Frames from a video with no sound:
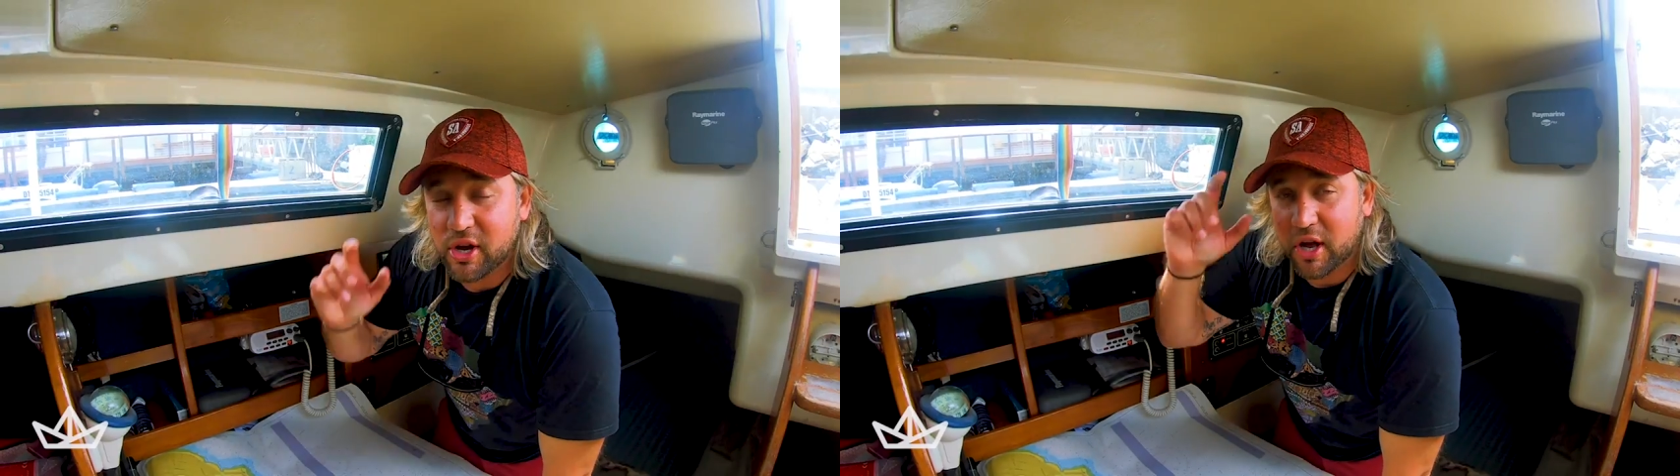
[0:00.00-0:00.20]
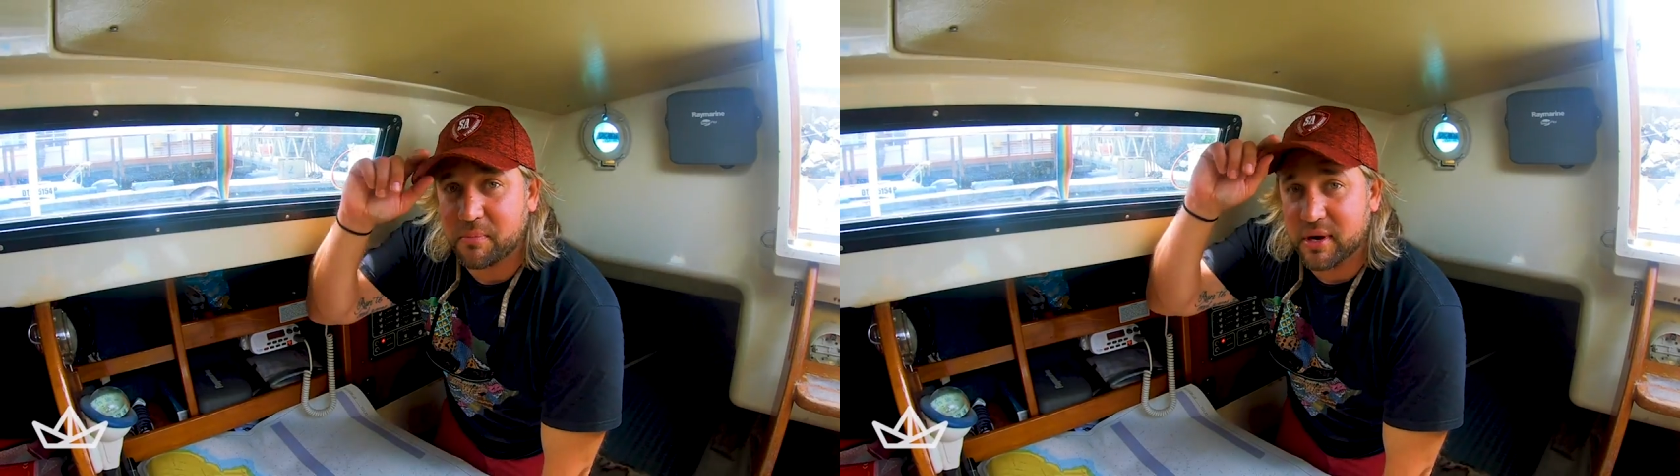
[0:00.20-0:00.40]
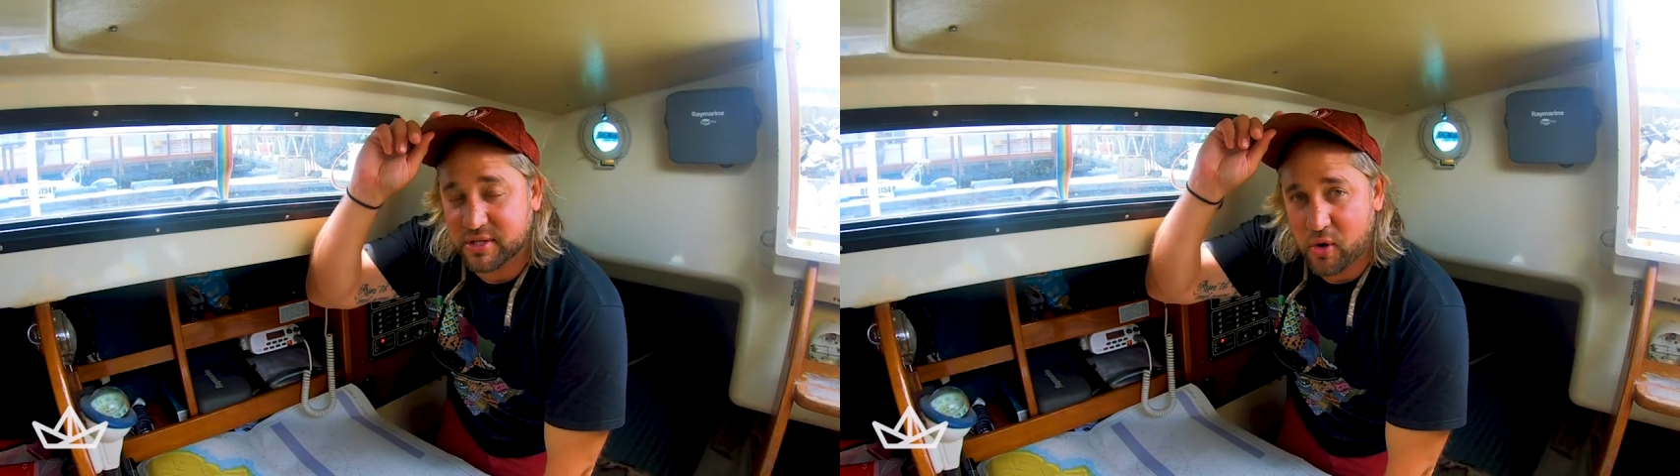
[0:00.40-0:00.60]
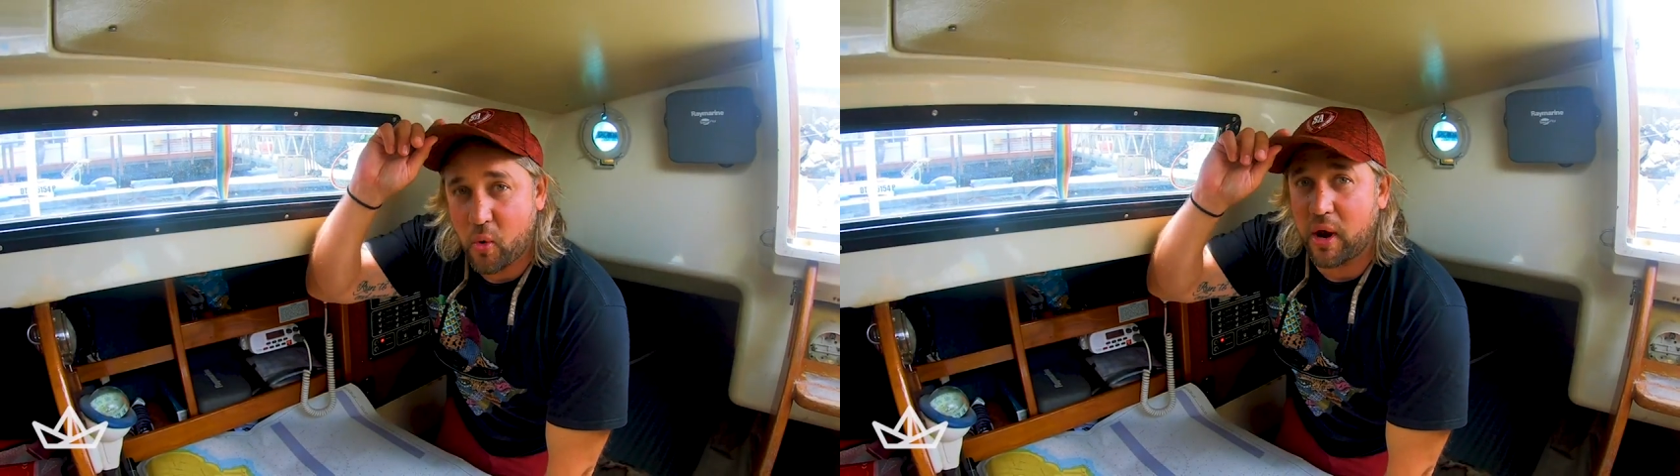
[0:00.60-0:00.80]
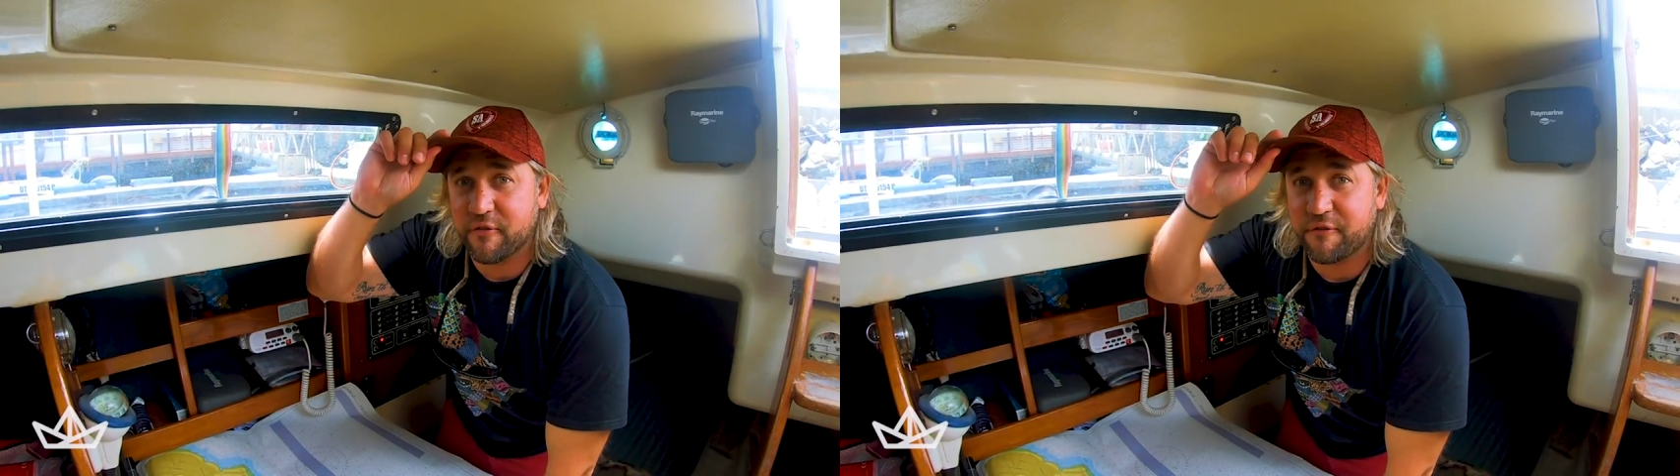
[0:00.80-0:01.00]
Yachtmaster
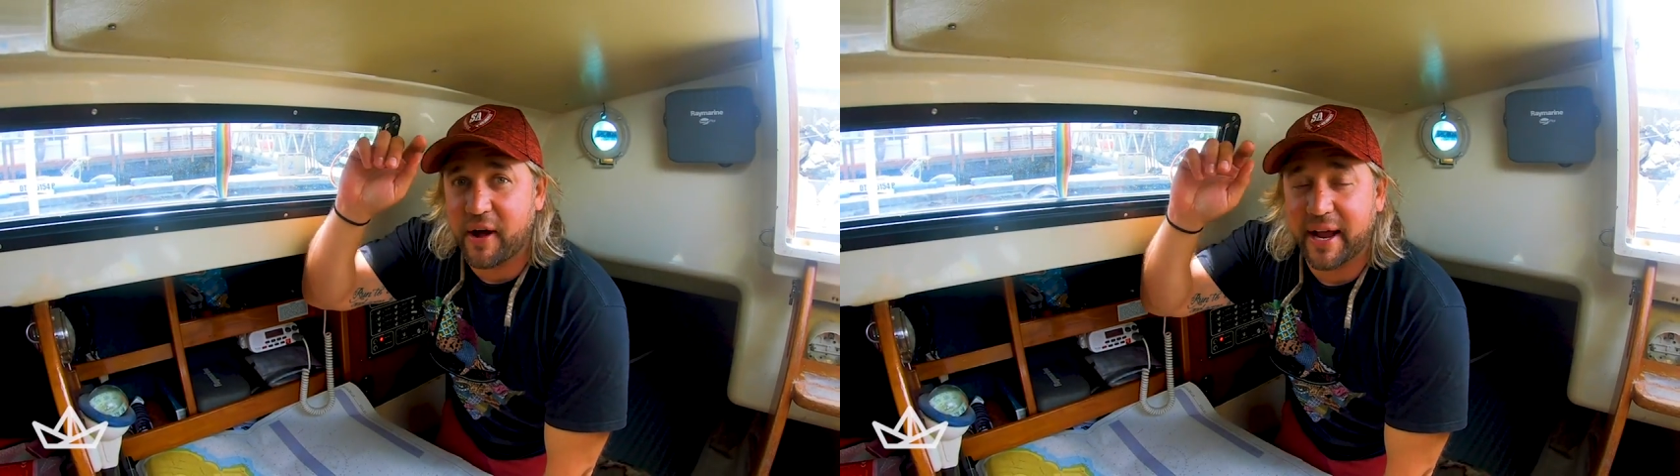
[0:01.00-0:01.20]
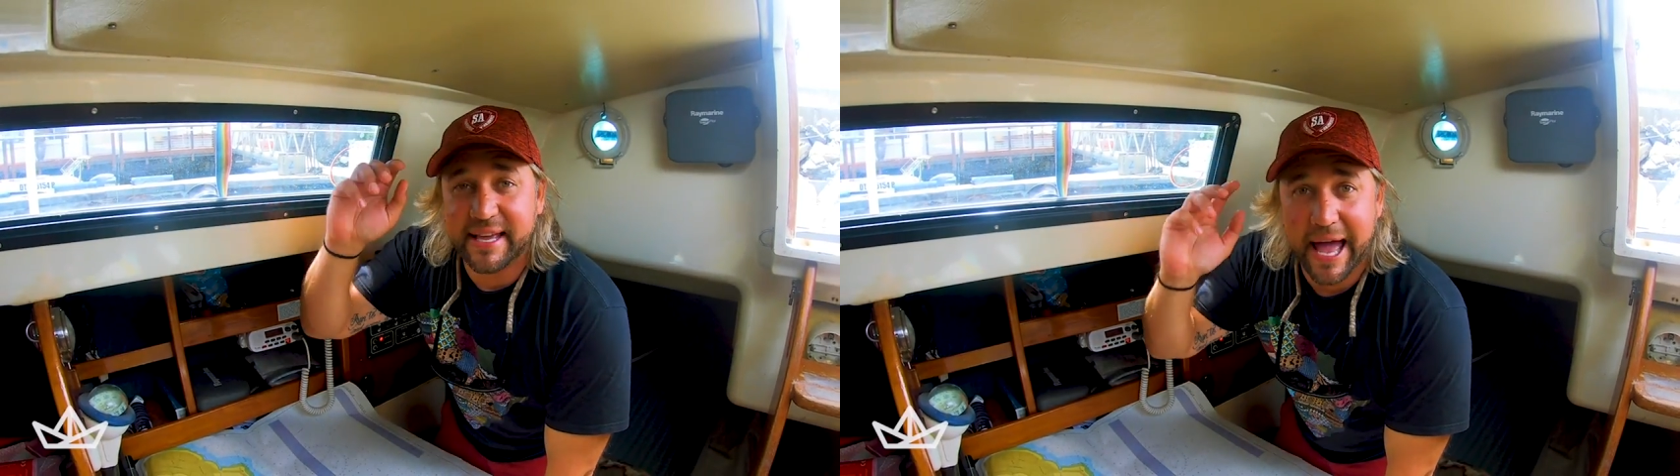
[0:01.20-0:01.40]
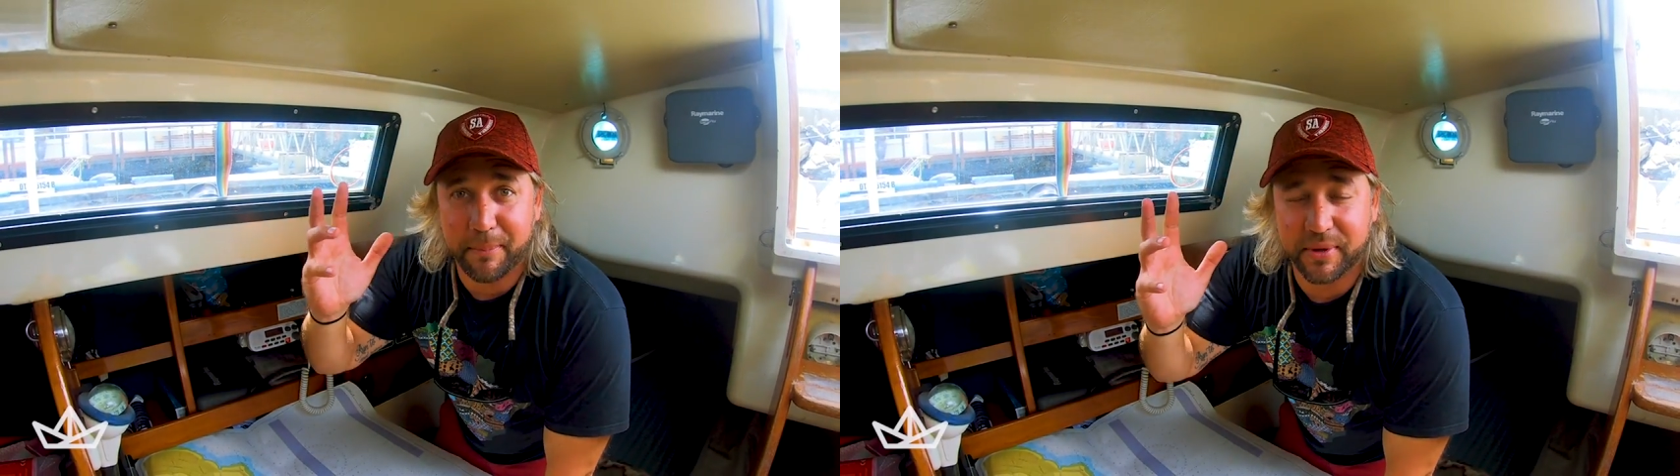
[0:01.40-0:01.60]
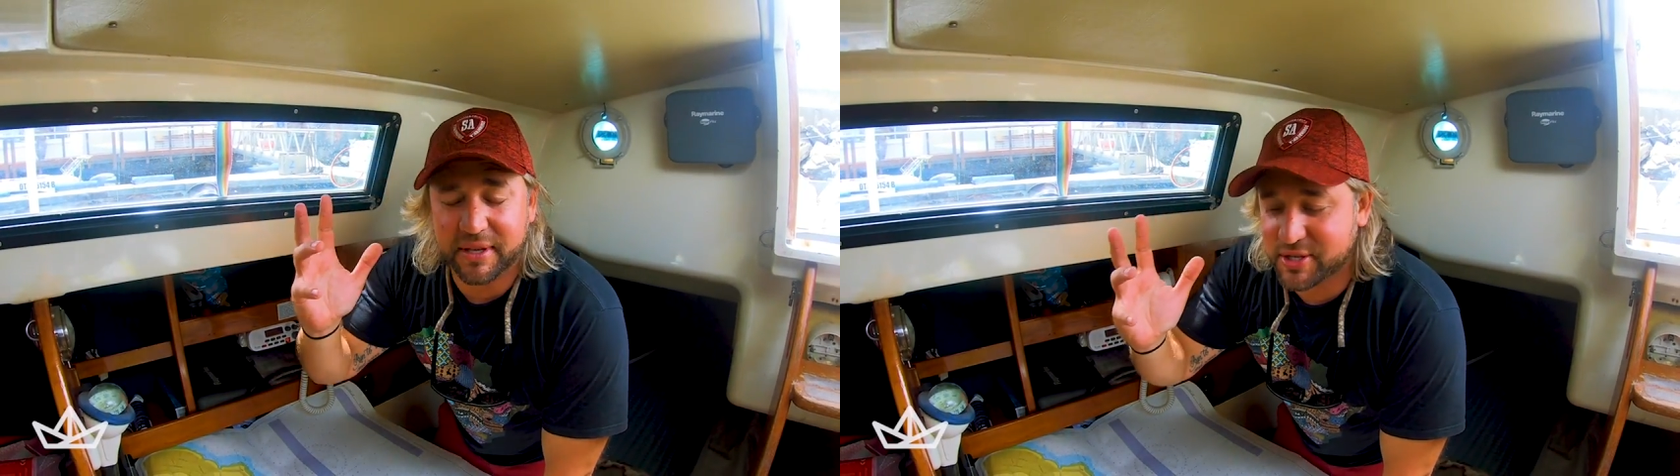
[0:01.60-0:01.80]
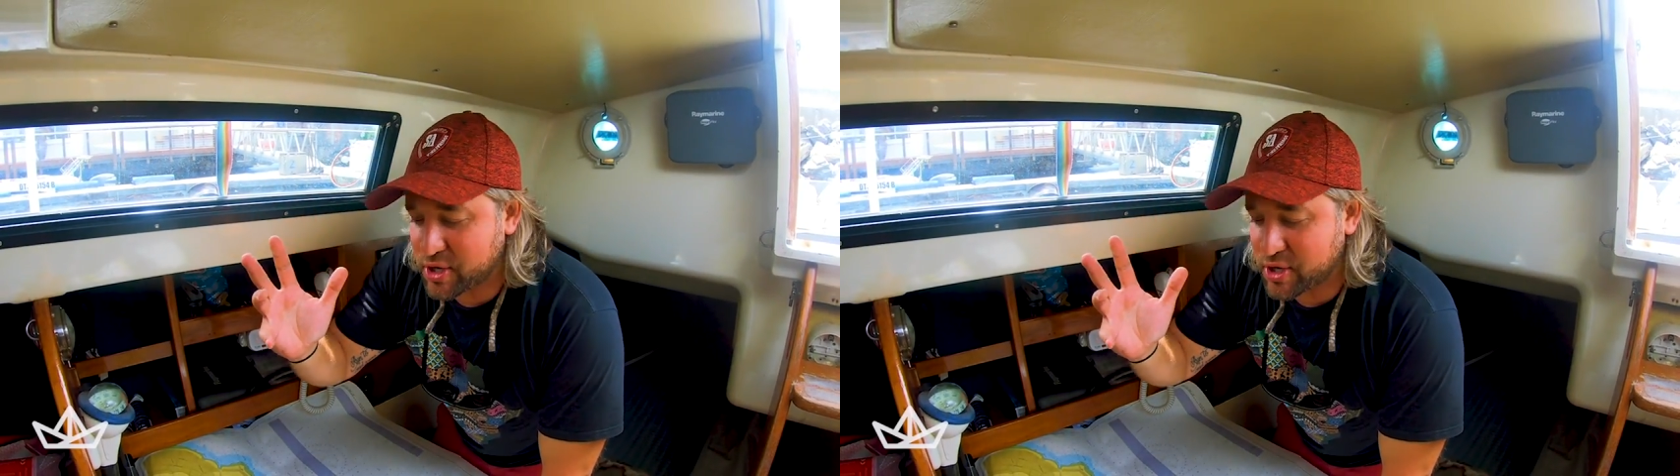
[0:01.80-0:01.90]
qualified captain.